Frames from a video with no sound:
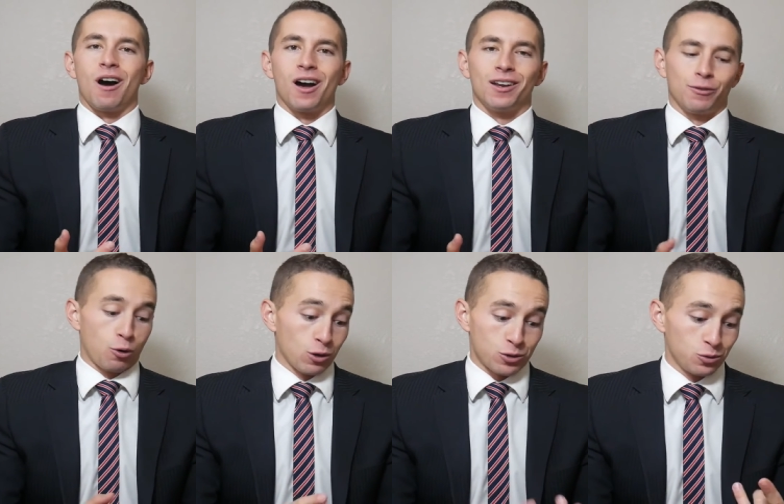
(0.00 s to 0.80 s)
on, of
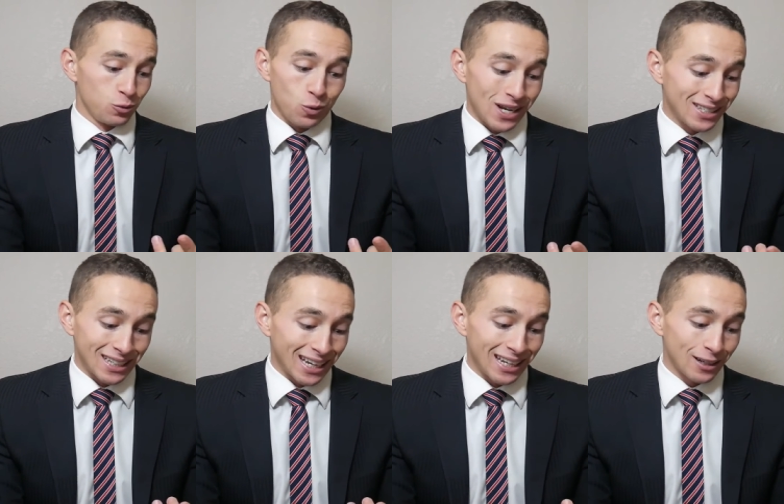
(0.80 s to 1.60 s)
course, when
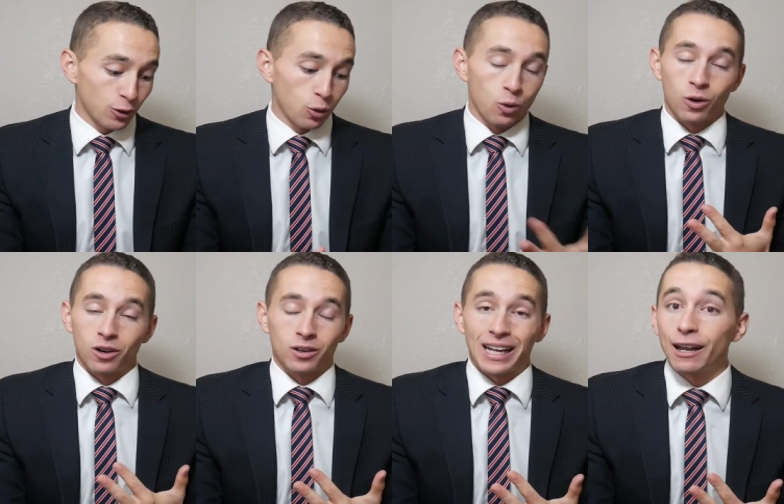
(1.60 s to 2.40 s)
to get it
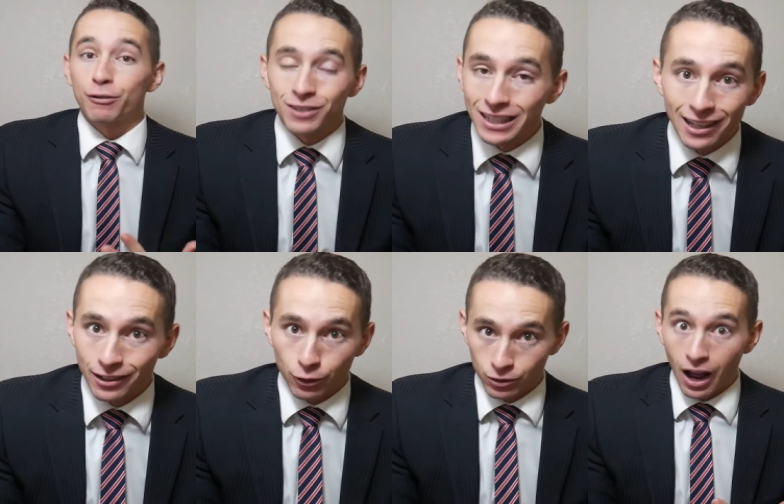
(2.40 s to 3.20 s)
or if to get
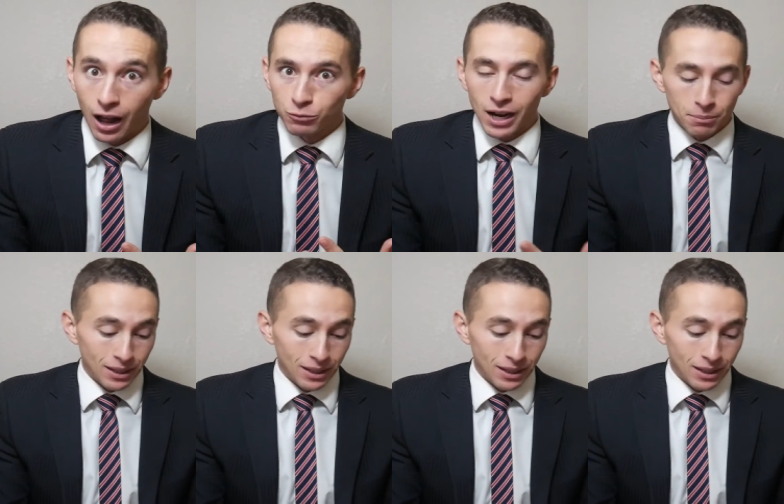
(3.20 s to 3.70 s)
it or not, right?